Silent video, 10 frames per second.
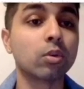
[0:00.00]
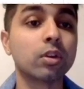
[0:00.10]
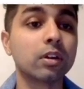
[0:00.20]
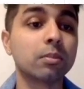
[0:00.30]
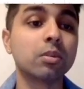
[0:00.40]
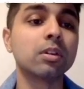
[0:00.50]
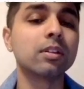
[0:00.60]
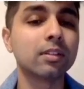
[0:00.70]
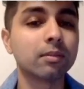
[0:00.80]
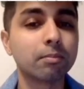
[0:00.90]
a number,
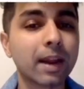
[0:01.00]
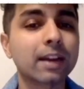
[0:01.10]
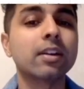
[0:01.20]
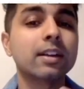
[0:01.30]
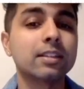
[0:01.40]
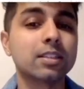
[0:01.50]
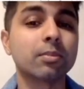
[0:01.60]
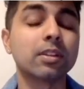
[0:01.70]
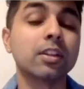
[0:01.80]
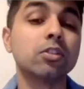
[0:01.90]
backtracking is
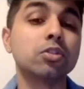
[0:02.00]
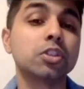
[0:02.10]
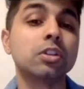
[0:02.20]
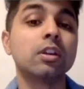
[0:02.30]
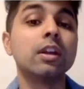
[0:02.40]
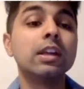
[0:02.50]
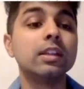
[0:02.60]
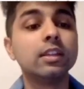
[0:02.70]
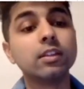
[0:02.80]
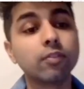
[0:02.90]
something that you should
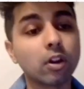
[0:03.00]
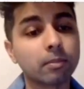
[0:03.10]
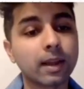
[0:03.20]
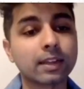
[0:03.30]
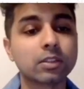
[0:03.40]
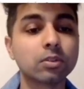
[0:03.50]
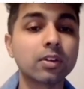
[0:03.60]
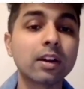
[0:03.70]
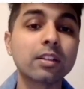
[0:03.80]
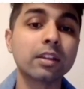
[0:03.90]
default back to and try
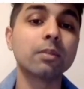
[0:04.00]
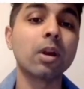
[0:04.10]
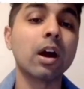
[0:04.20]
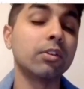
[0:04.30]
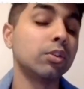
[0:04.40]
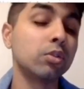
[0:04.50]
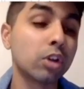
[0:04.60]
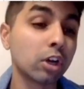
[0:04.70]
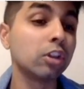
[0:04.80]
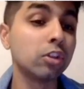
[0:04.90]
to think about how you
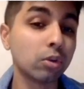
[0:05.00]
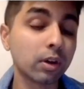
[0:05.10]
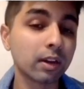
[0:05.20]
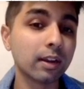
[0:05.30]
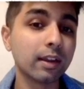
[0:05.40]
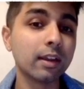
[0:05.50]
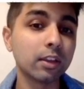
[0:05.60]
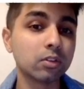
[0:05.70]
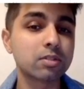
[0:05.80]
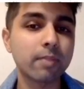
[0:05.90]
could do it
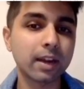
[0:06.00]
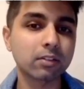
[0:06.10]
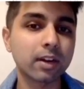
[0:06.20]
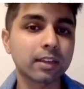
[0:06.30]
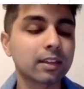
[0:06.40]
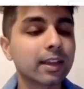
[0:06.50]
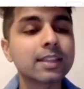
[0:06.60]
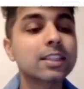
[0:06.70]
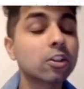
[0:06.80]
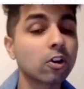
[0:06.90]
using backtracking. Like I
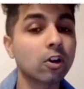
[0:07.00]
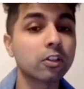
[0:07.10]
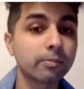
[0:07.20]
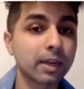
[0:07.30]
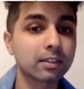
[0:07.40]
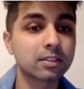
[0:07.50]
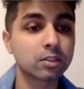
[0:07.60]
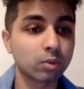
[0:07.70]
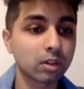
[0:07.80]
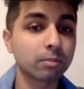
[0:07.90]
said, there are other methods as
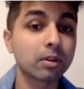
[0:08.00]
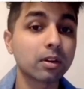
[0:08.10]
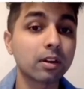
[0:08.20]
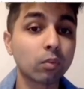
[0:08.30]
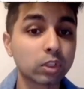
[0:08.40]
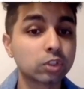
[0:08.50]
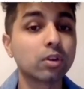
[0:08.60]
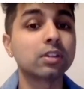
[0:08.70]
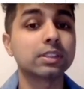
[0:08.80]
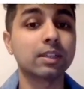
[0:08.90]
well, but once you
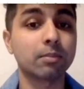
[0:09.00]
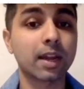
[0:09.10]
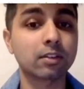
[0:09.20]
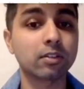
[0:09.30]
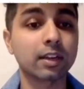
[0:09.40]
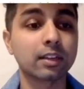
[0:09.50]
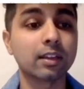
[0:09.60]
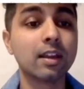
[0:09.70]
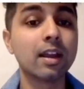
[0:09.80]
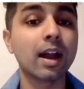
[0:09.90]
understand backtracking,
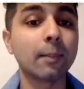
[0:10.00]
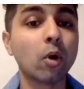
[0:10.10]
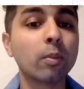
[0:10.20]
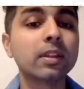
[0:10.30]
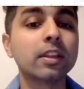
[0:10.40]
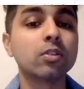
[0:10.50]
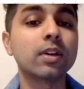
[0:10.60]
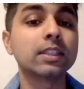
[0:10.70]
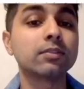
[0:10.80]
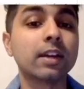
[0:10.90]
I'm hoping that you
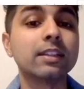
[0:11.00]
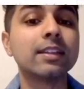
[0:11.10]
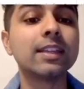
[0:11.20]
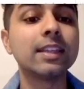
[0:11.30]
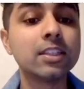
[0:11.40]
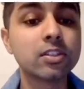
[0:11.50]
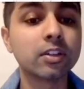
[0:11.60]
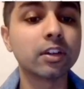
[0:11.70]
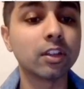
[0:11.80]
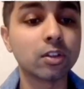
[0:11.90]
guys find it easier to
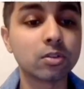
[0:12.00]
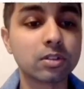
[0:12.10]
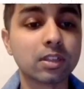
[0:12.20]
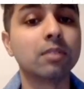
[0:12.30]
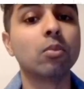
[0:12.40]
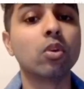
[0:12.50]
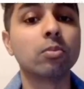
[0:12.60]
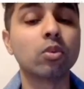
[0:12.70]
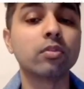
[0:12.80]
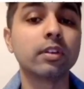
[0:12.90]
use it more and
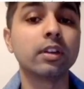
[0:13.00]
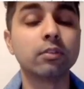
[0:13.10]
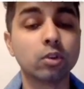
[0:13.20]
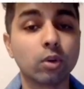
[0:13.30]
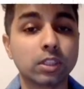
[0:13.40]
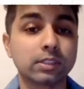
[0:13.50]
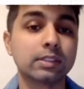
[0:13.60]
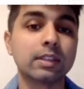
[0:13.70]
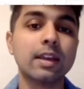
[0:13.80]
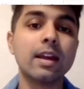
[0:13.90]
more for interview questions.
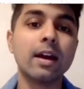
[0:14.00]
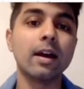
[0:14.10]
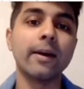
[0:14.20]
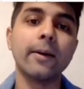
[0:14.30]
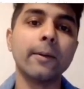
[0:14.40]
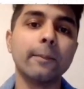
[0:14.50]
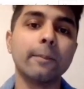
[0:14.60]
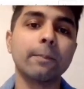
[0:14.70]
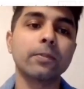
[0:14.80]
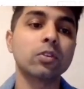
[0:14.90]

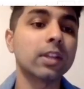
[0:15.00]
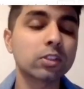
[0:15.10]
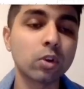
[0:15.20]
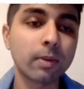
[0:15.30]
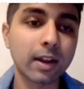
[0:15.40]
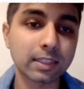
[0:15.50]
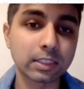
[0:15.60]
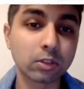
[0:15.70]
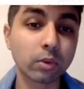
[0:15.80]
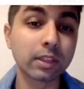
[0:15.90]
So let's go about actually
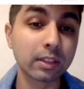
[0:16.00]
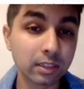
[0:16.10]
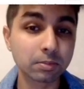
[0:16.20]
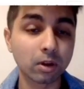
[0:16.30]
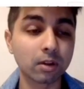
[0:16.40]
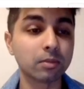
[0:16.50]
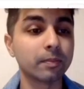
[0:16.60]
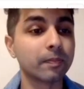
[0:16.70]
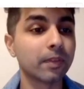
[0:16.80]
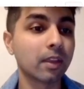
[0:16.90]
doing this problem.
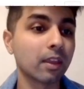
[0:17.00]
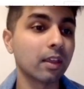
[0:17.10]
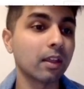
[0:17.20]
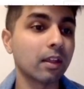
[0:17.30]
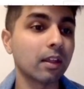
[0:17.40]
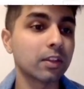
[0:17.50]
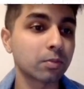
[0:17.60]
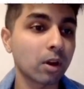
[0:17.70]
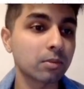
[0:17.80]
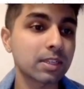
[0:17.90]
This
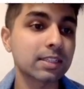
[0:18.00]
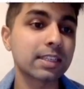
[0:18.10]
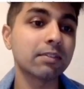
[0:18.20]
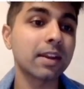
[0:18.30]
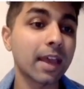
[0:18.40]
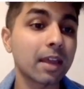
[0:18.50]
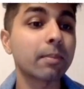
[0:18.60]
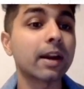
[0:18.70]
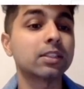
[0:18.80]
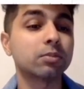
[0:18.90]
problem says, given n
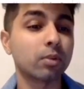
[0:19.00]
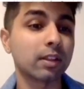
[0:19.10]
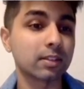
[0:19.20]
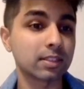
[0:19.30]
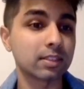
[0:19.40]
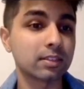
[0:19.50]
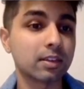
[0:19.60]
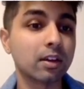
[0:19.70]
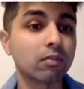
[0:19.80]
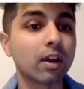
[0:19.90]
pairs of parentheses,
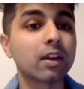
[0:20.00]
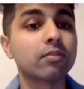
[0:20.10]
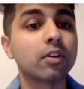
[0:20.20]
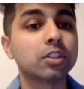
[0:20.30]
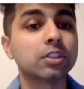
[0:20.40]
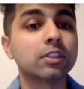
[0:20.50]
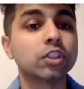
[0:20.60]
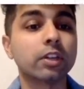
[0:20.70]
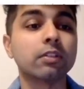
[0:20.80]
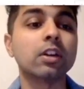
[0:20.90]
write a function to
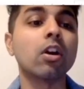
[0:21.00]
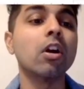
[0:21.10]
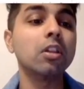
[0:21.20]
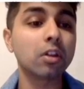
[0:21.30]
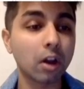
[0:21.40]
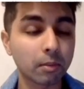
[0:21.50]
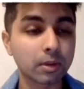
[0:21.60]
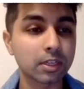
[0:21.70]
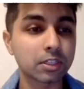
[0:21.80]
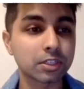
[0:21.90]
generate all the
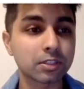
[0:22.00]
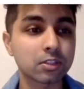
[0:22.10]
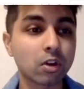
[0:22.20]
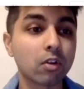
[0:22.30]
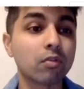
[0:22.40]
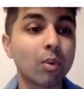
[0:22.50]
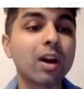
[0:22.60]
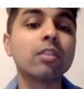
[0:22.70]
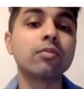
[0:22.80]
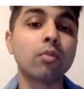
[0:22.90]
combinations of
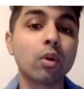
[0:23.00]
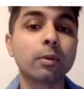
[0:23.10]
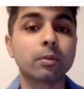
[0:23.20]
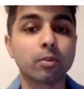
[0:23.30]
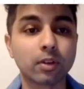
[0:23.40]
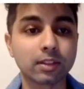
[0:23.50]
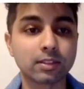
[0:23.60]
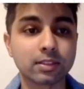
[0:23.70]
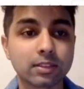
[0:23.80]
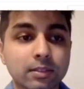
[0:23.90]
well-formed
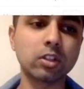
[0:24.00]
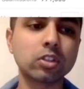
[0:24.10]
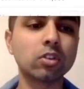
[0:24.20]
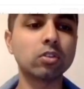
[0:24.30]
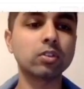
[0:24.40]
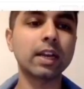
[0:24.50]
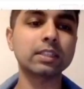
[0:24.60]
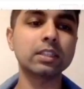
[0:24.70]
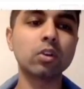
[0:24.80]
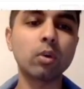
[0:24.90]
parentheses. So to actually
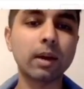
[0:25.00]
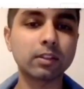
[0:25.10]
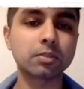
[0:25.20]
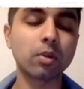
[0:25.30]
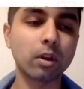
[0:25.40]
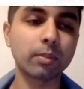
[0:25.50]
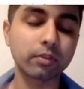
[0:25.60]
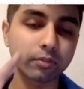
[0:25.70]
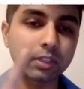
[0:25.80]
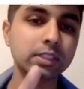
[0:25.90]
go about this problem, the
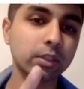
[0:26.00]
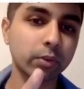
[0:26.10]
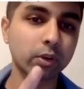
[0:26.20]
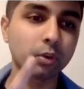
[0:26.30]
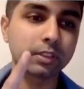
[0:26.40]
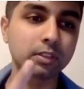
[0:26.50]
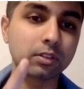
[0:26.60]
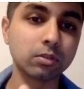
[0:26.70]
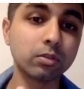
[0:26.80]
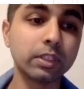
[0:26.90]
first thing we're going to
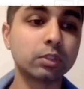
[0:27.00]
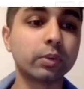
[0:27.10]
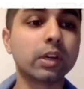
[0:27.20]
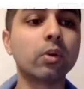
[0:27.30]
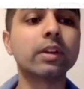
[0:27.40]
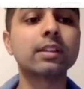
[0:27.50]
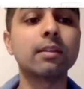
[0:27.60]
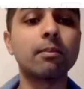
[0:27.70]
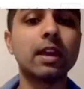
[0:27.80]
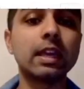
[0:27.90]
do is we're going to
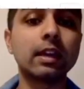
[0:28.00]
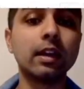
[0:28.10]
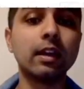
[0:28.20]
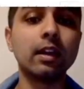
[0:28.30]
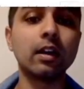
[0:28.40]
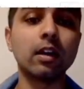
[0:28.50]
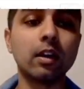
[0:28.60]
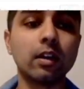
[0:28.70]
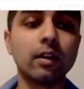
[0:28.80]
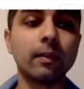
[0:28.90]
make
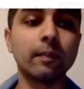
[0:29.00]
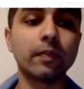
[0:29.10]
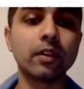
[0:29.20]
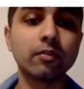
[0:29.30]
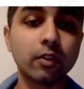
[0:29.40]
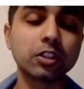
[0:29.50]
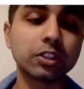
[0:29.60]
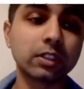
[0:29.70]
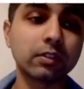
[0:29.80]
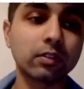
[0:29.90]
the
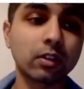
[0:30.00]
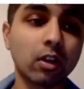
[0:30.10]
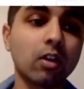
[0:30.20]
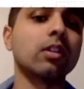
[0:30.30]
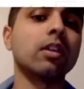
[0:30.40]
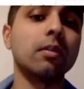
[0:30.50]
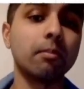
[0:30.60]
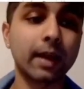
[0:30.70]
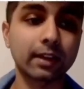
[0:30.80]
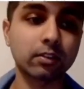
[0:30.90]
function called
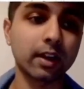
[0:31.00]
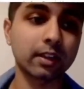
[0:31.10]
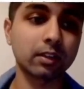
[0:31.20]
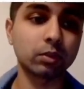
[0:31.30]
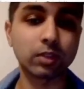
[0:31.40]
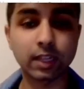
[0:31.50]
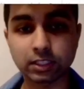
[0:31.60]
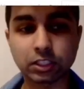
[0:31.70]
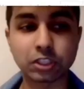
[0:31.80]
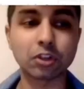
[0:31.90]
backtracking, which will actually
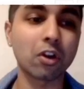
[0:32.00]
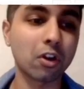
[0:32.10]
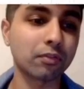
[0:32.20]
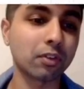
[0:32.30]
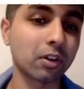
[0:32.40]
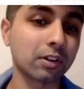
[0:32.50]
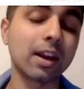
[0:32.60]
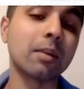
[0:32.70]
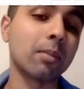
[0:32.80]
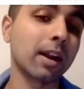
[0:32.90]
start off our entire
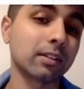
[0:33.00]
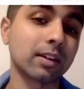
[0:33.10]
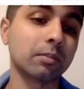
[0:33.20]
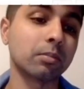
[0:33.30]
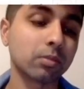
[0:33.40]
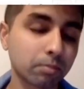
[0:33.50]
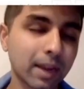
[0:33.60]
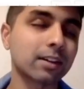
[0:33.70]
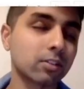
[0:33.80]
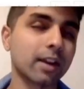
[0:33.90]

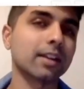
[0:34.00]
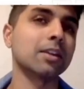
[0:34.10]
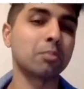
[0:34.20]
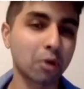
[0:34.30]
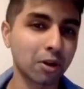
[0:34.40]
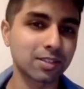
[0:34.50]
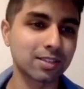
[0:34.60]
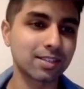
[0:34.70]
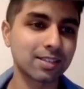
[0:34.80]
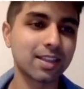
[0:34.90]
backtracking
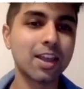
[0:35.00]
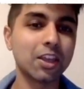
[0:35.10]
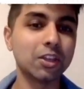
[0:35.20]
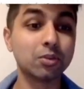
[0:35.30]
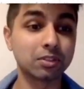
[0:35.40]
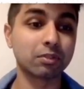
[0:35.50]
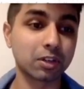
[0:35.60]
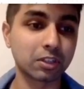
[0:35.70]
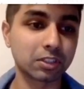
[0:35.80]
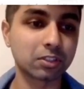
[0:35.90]
process using
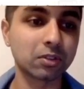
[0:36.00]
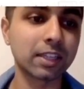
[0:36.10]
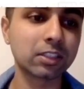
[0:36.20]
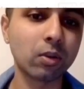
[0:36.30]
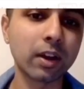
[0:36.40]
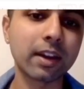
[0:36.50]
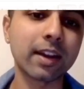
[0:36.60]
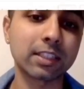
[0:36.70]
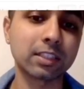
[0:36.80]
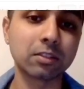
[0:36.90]
recursion. So let's go ahead and
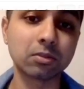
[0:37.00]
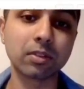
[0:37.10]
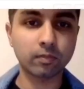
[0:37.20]
actually do that.